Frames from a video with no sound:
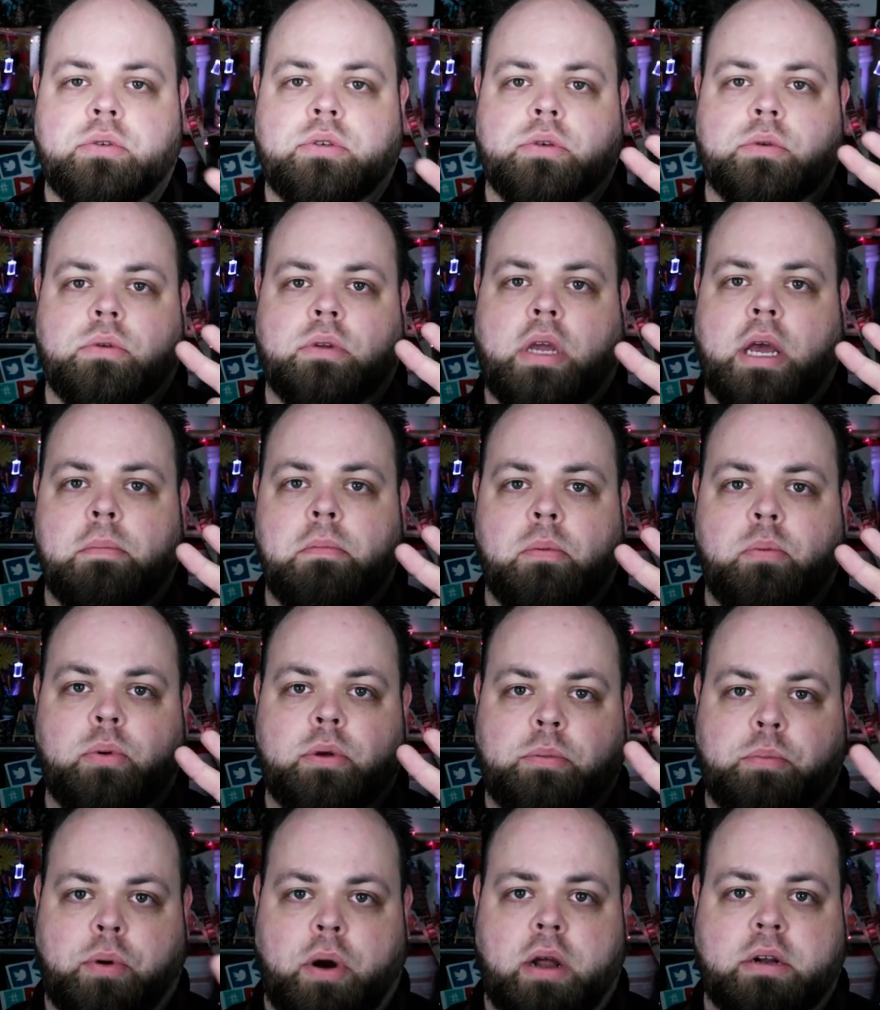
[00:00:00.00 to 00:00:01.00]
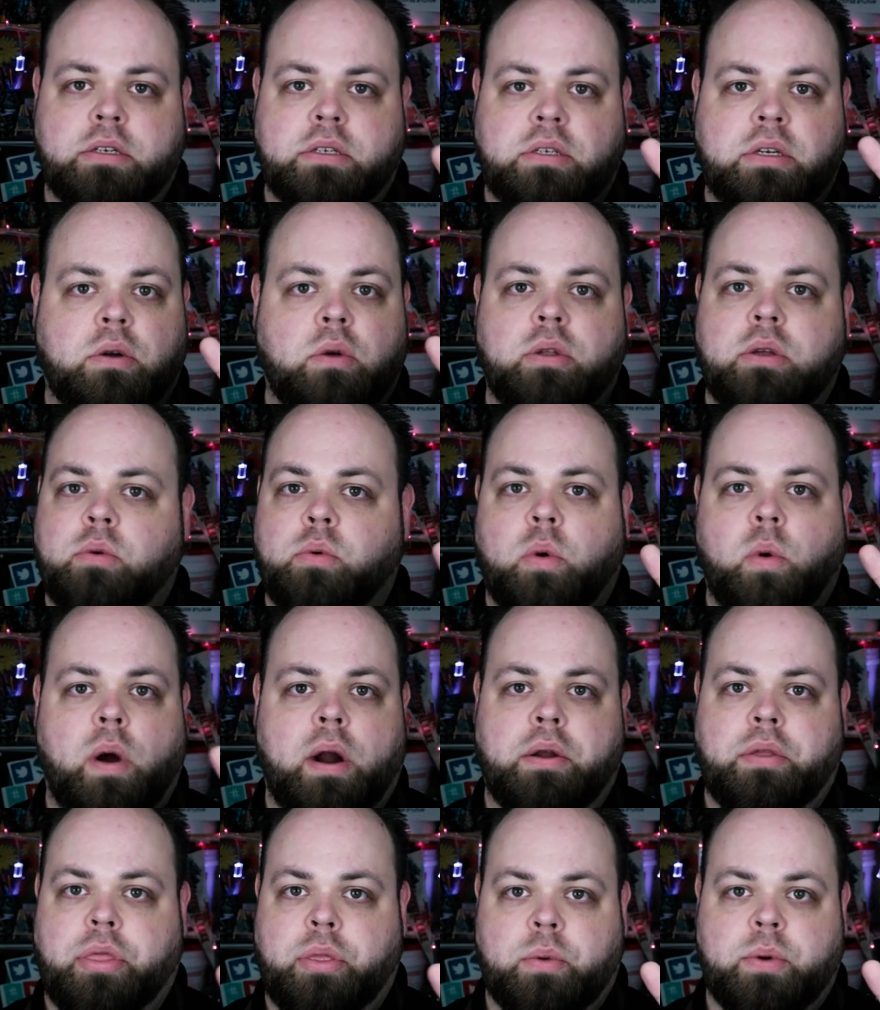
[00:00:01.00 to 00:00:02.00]
So come up with projects that only
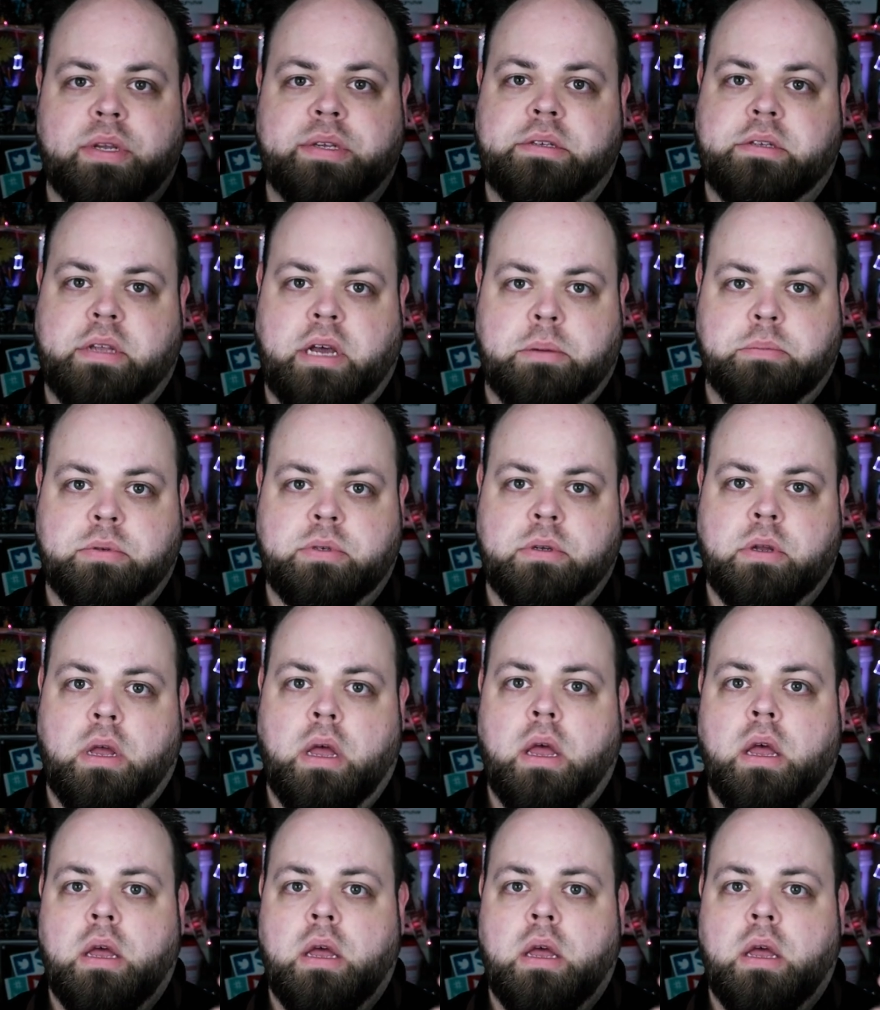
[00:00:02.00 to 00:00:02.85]
require three steps.